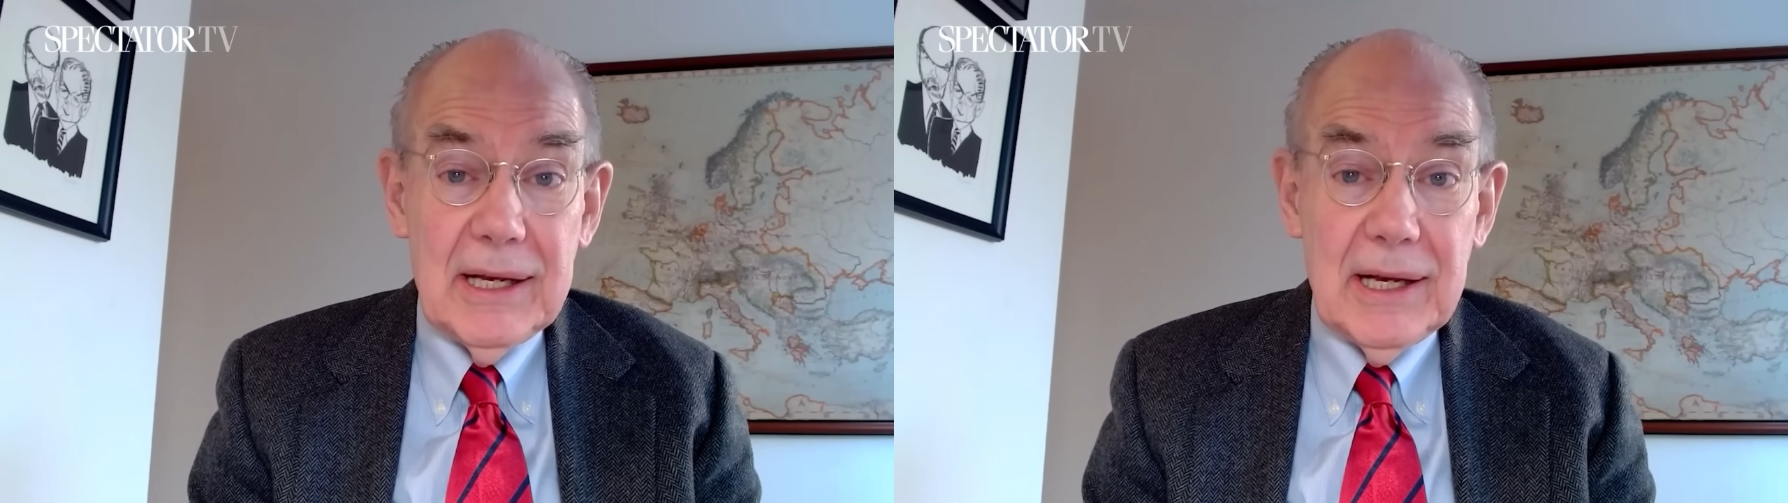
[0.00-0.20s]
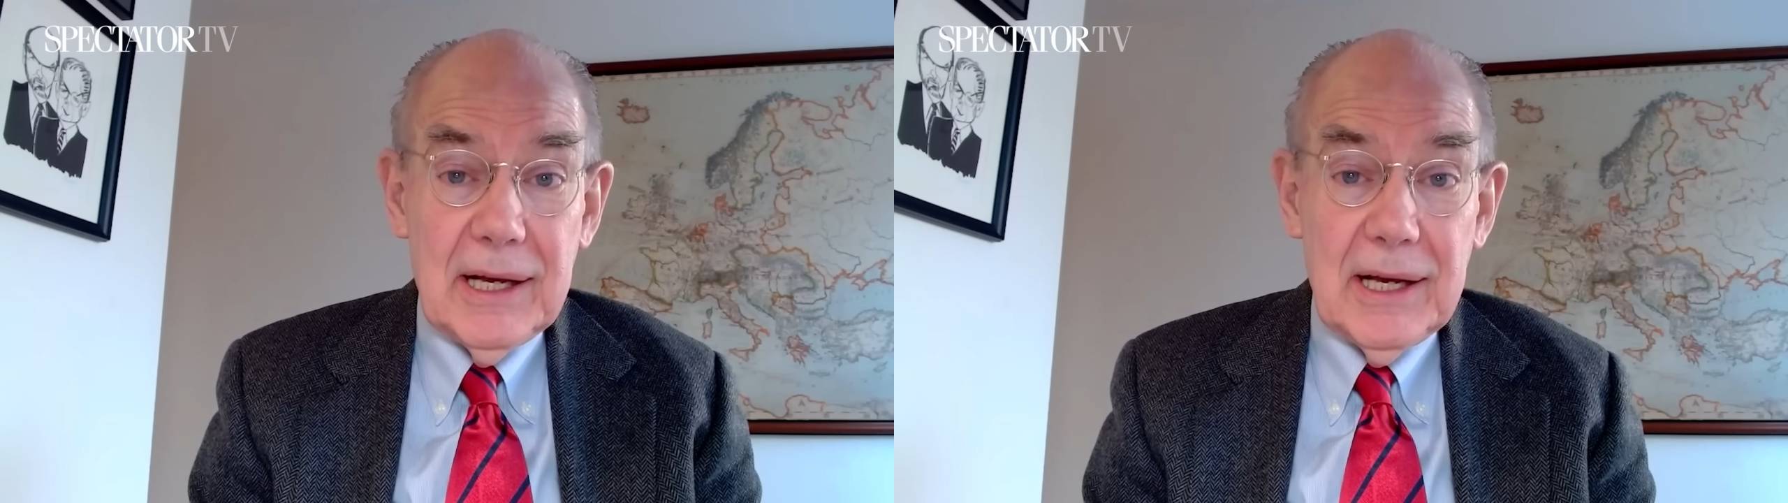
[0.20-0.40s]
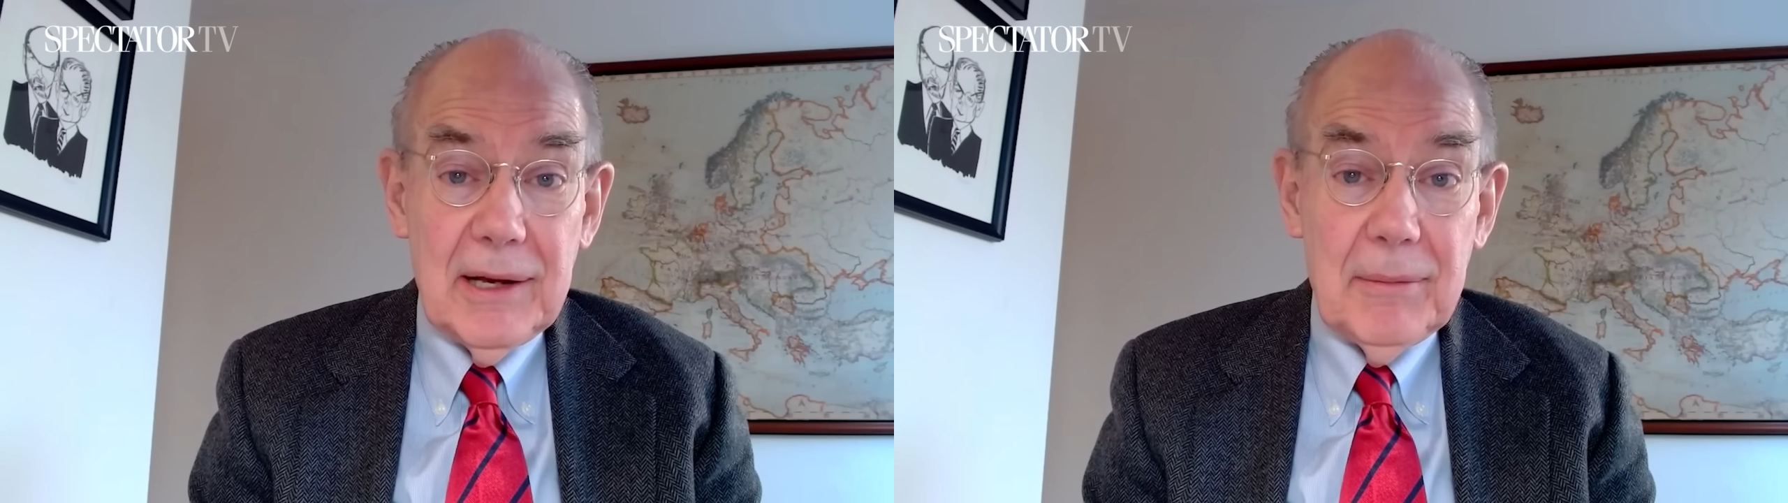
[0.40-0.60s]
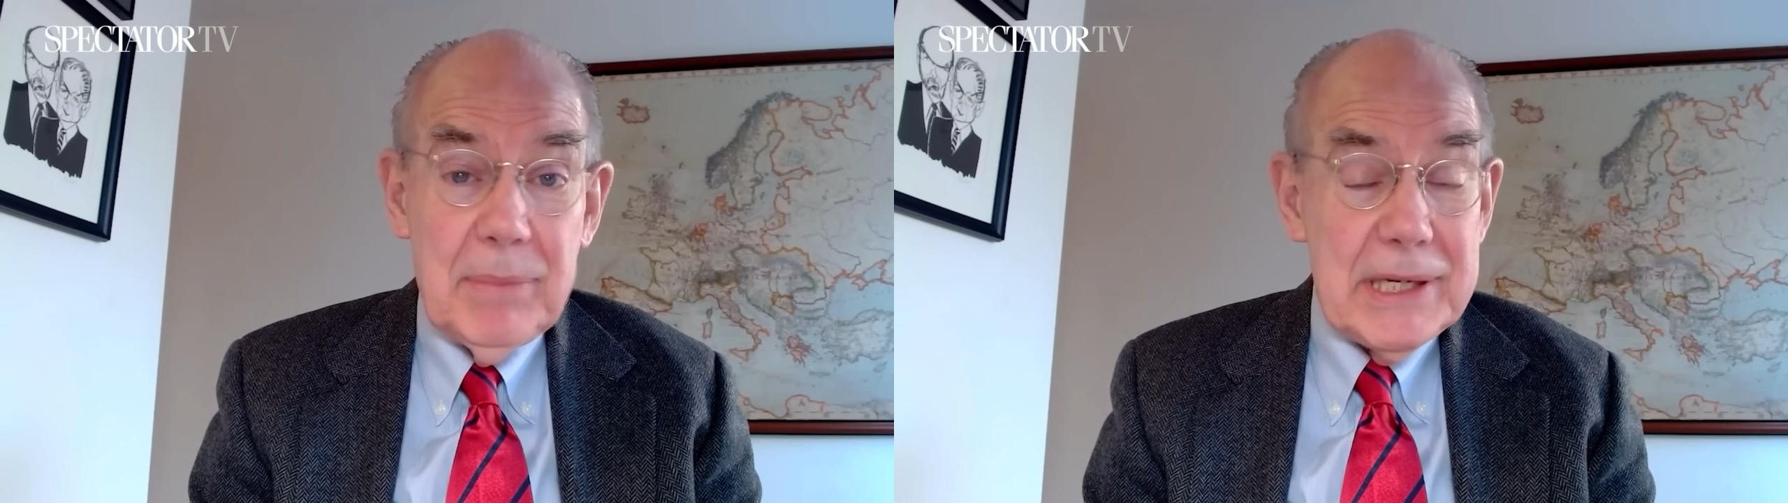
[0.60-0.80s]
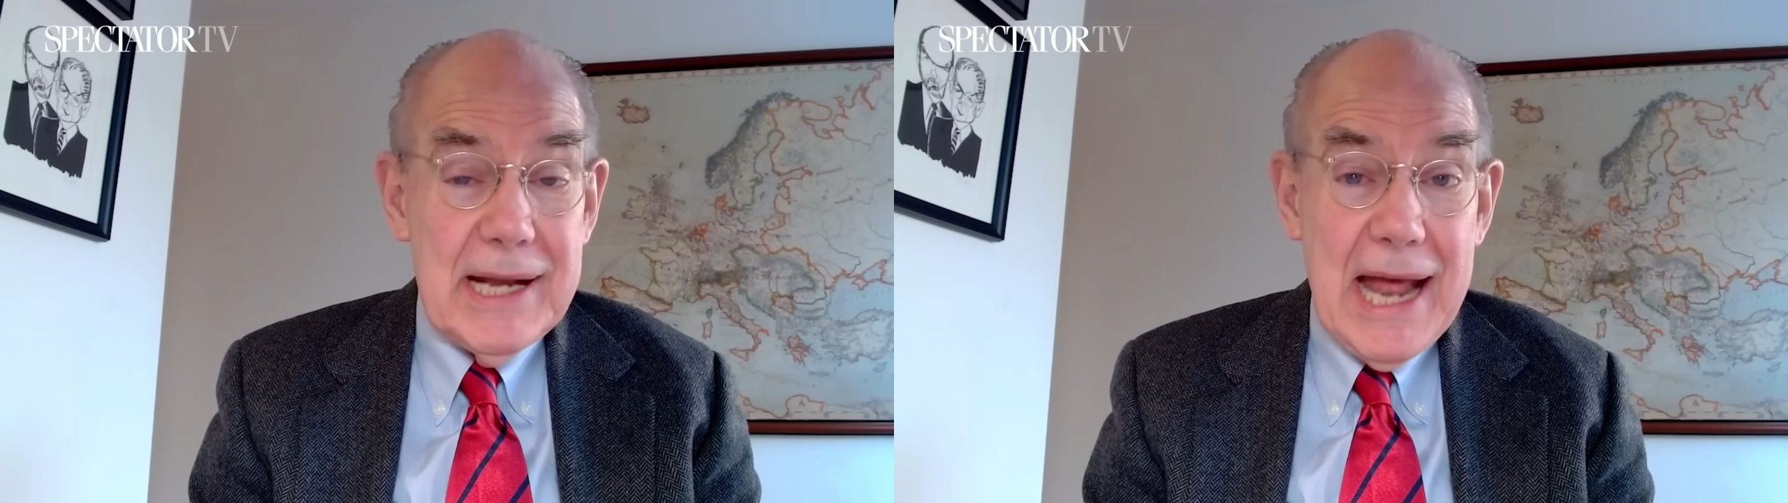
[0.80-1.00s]

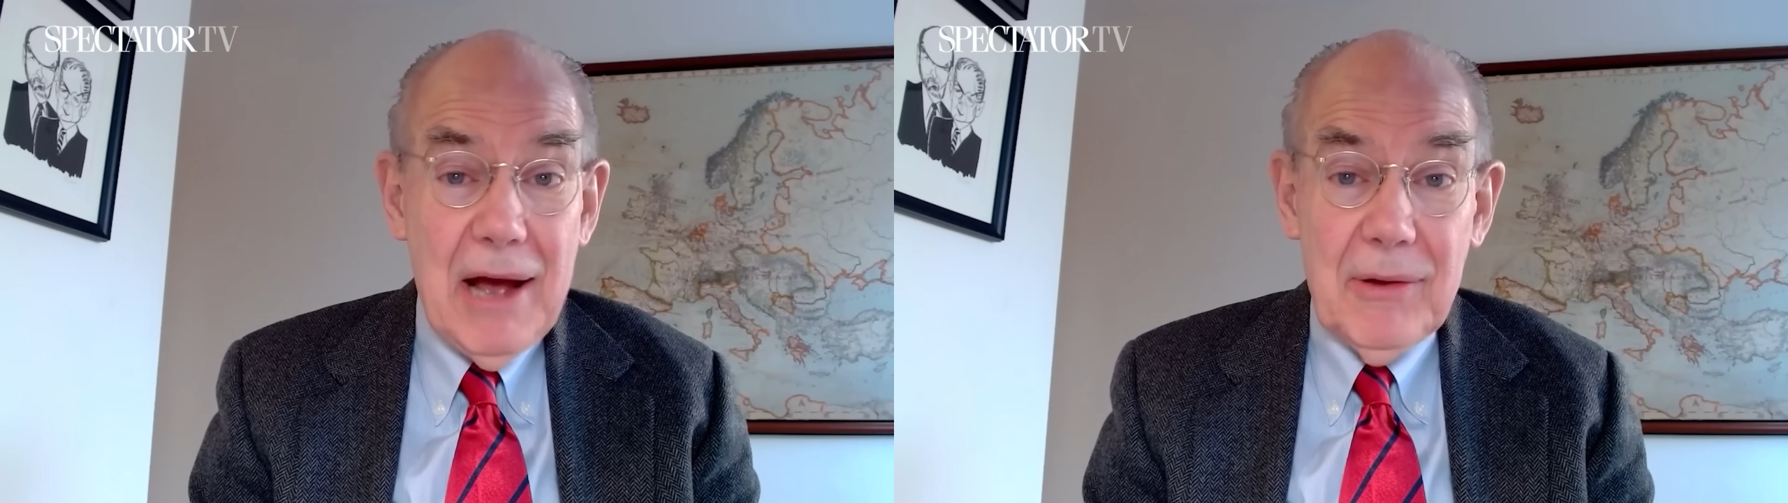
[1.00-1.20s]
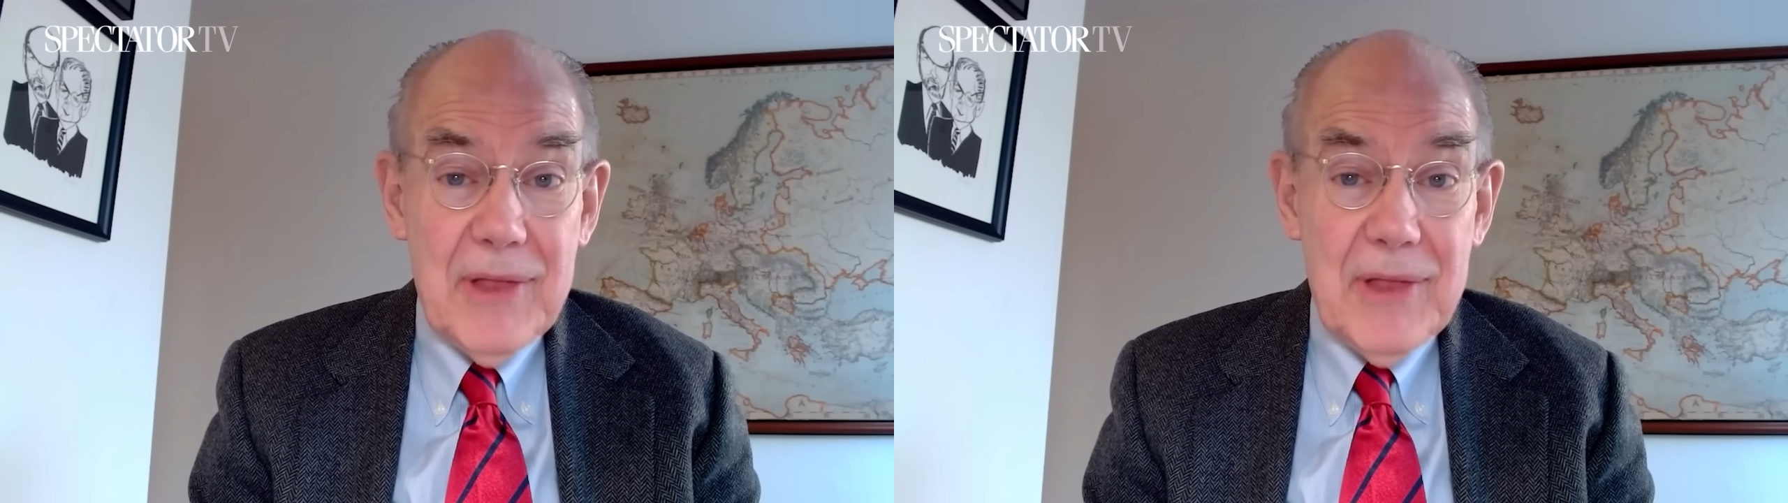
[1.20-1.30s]
But now